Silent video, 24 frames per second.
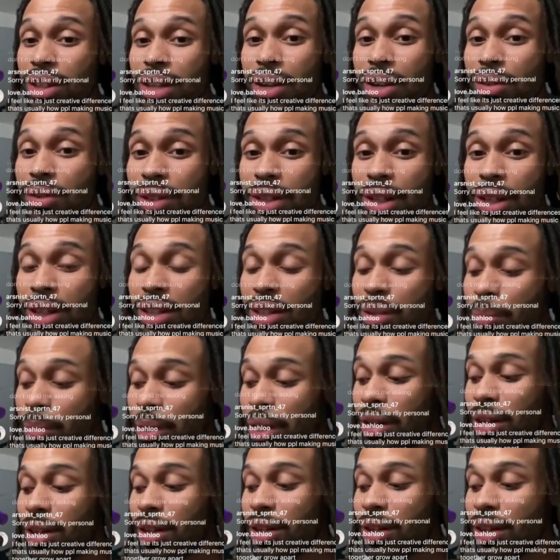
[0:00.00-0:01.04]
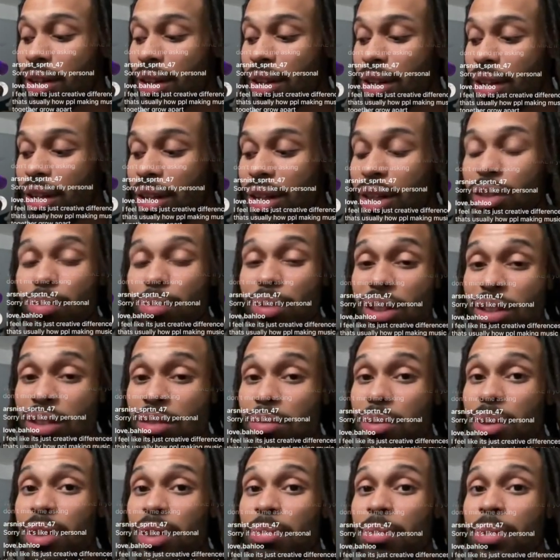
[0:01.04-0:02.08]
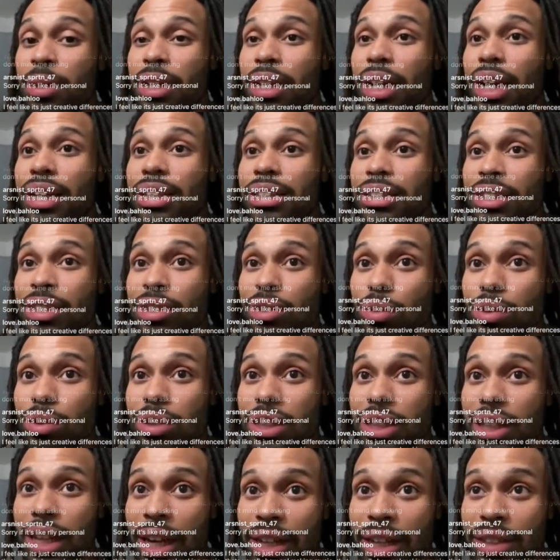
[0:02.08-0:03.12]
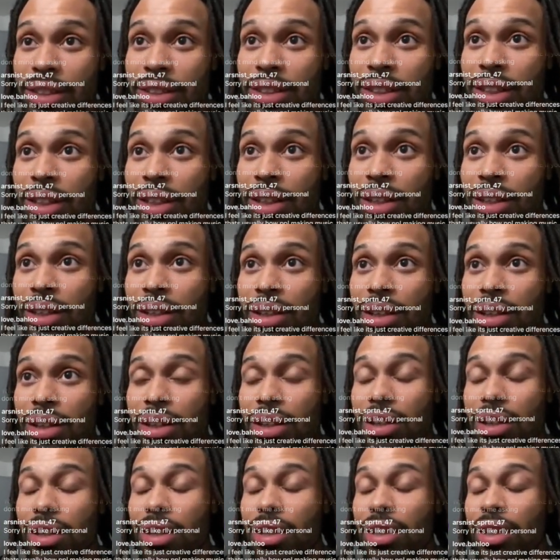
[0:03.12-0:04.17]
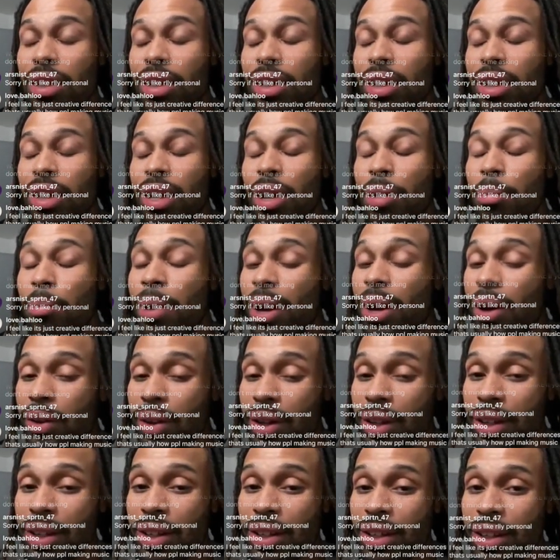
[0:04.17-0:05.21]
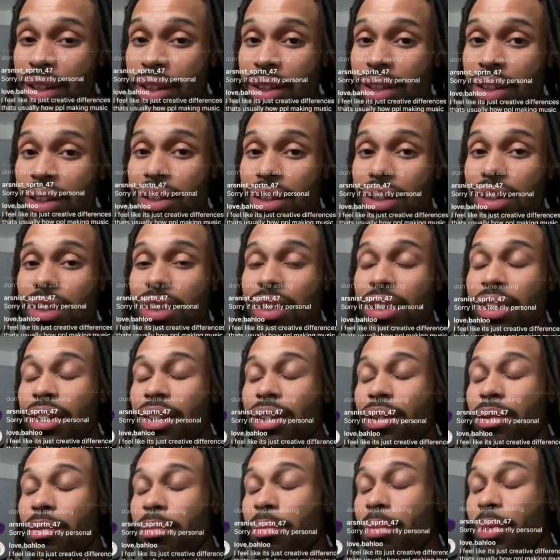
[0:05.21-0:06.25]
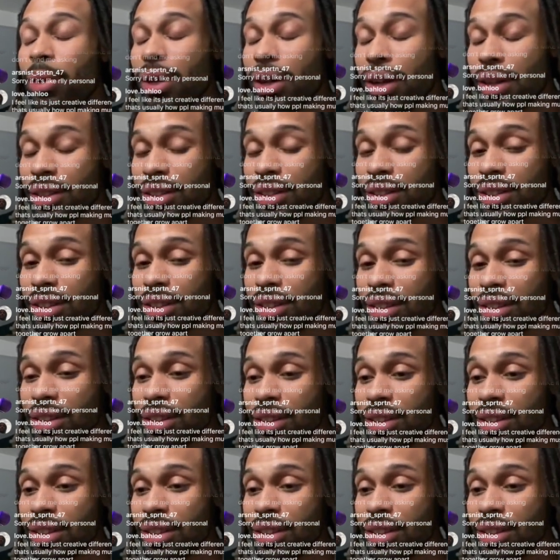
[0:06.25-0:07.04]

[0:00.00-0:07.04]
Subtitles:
did everything independent. He expected me to be as enthusiastic about it. But